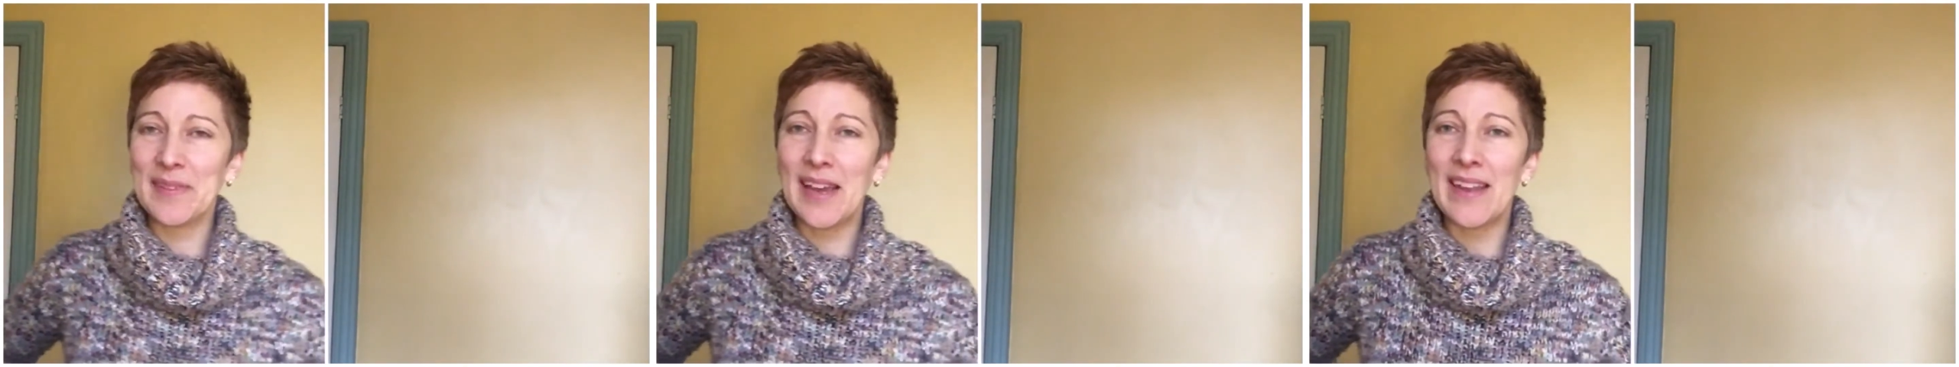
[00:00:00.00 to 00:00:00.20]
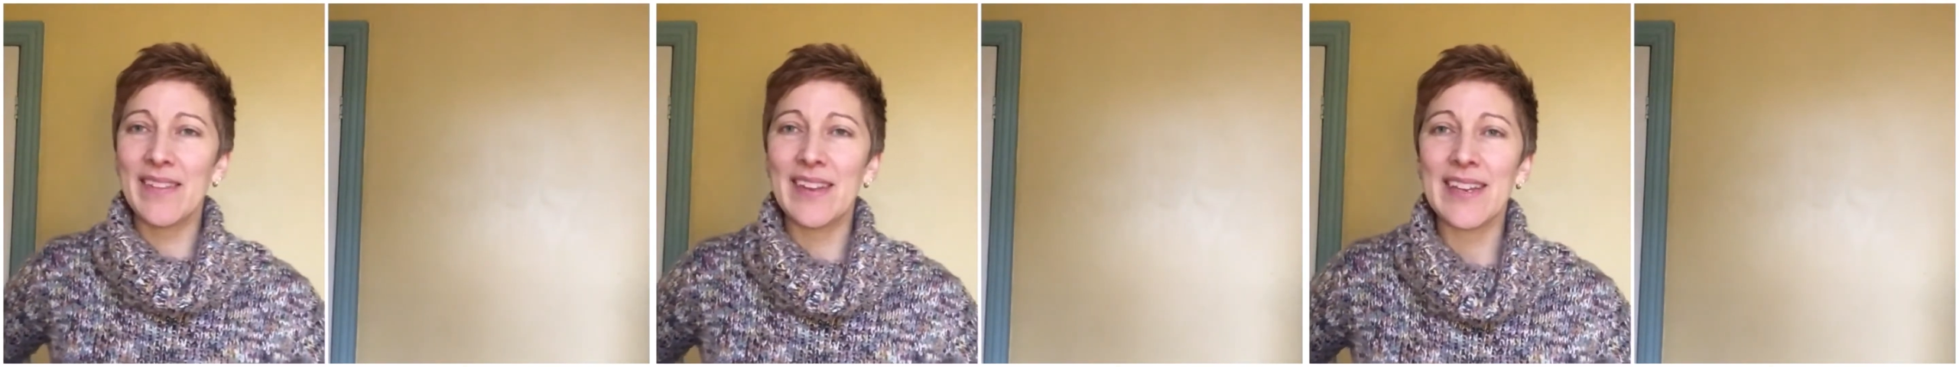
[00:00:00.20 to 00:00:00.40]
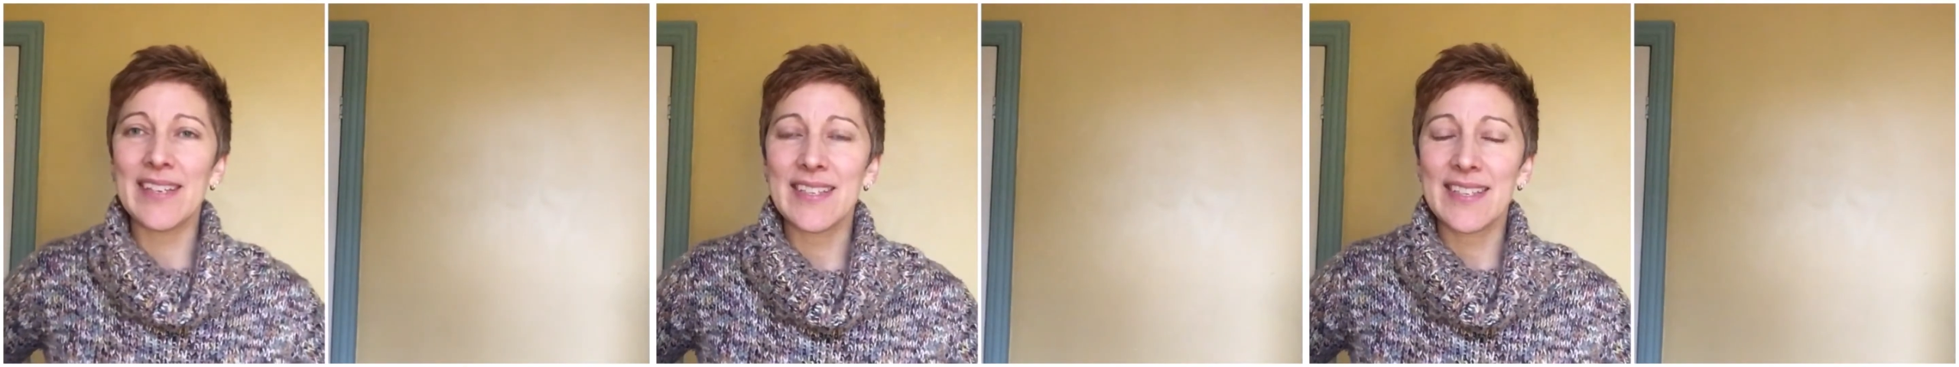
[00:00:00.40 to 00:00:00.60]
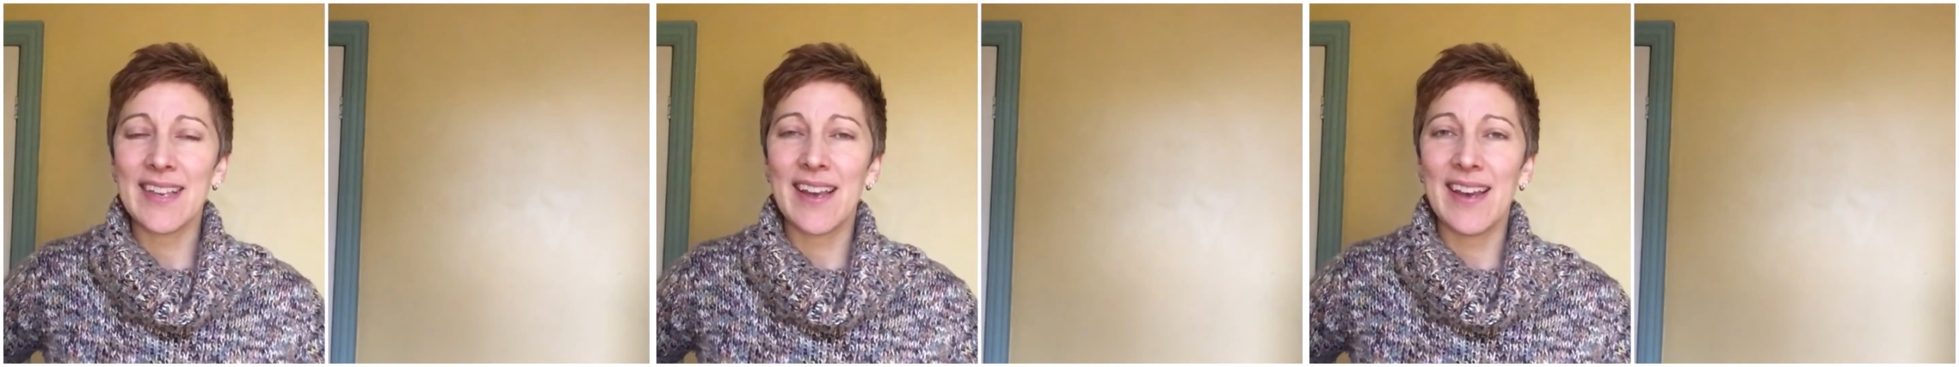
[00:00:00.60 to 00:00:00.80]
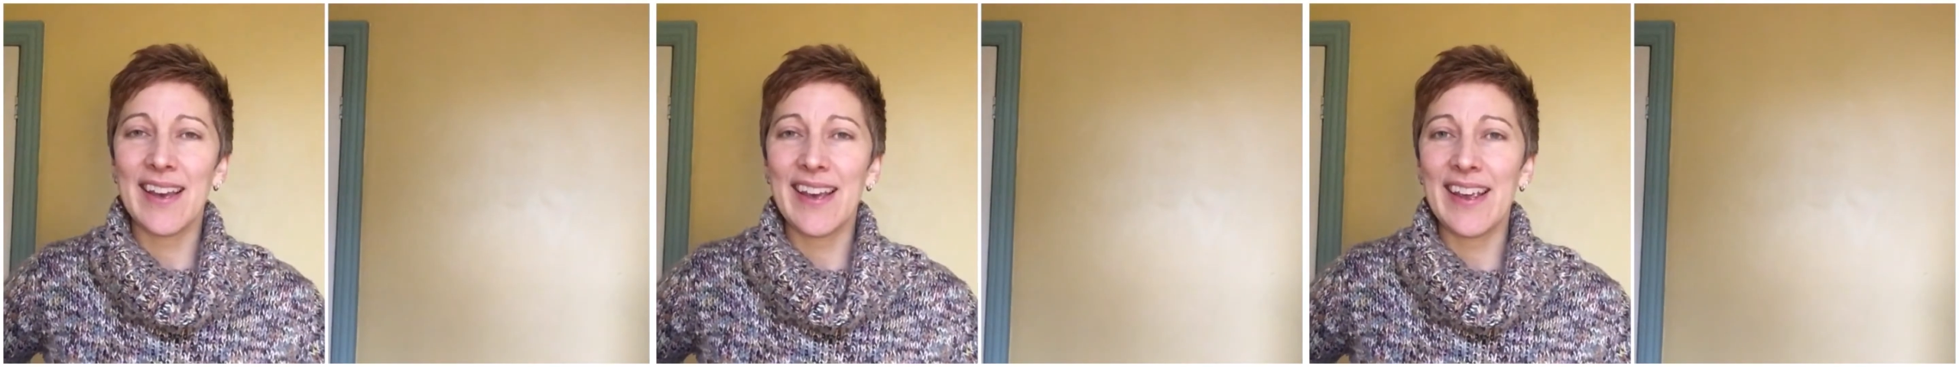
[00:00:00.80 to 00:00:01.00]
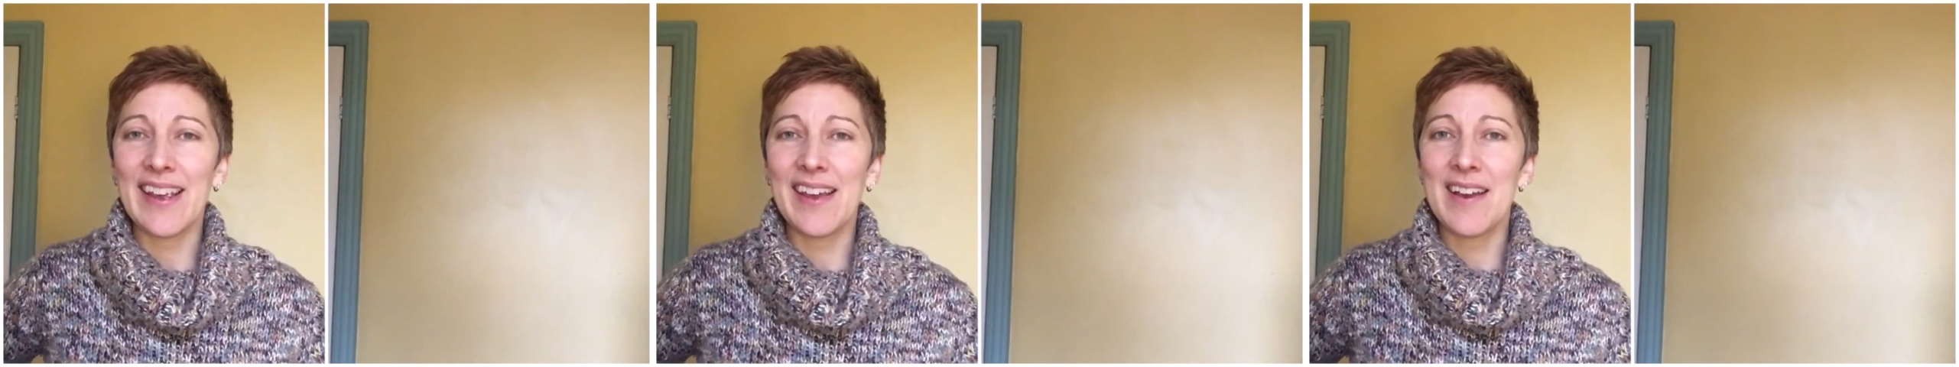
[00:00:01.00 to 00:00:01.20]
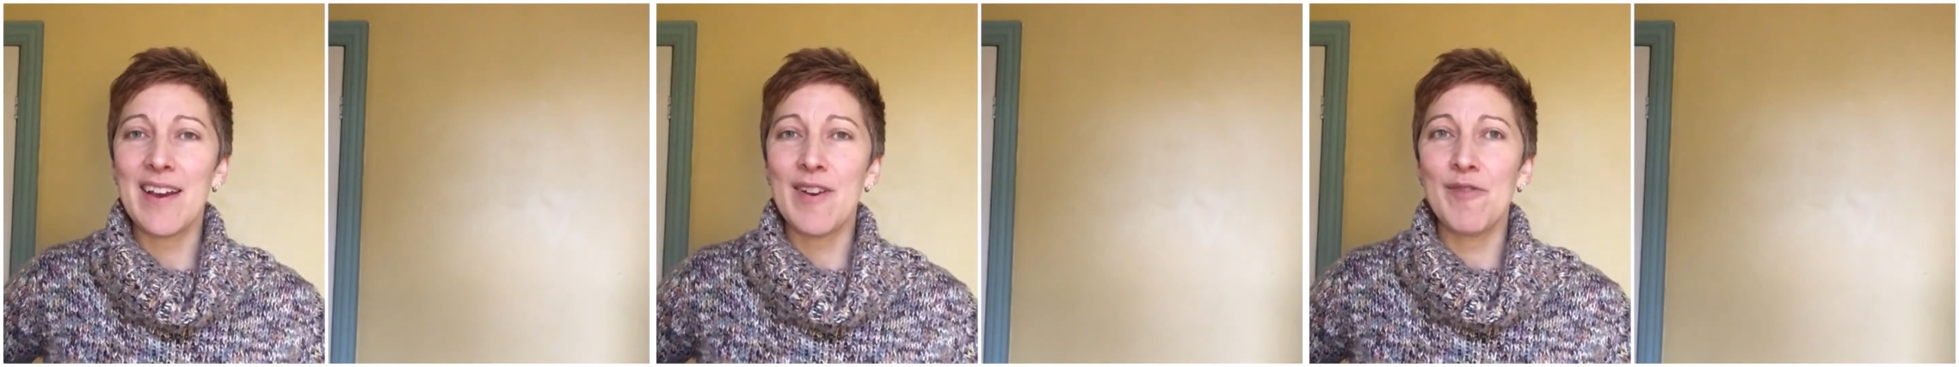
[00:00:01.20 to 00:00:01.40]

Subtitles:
and it's a